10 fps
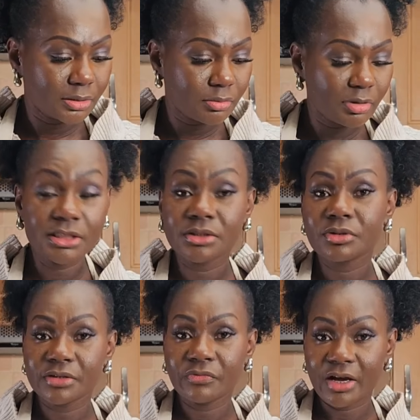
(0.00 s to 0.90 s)

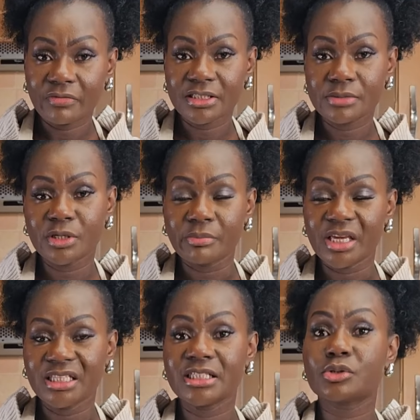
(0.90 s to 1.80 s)
2025 has been
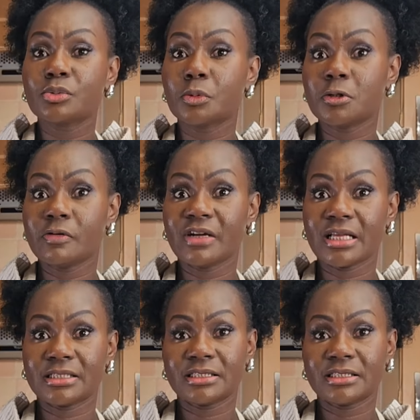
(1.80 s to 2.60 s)
amazing to all of us.